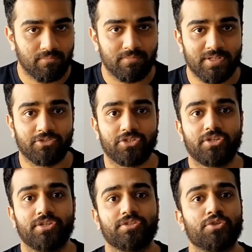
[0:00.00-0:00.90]
tax
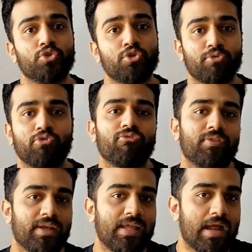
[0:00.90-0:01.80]
returns to prove
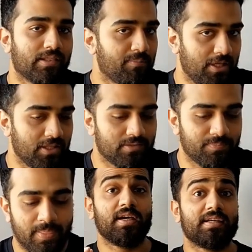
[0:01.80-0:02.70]
that he had the means.
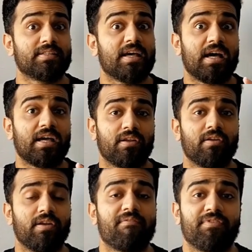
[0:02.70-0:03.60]
Guys, I
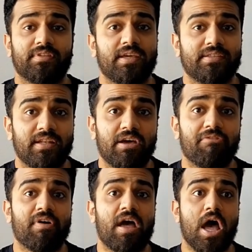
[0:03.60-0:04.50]
cannot emphasize
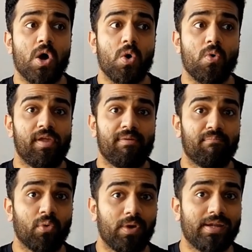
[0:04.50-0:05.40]
enough how
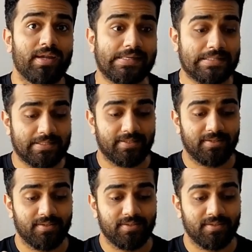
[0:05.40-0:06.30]
important
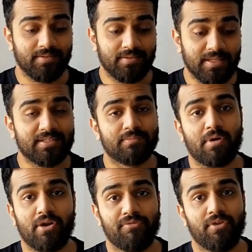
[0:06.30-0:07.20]
this
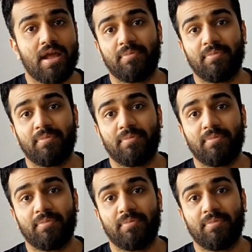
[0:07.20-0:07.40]
part of your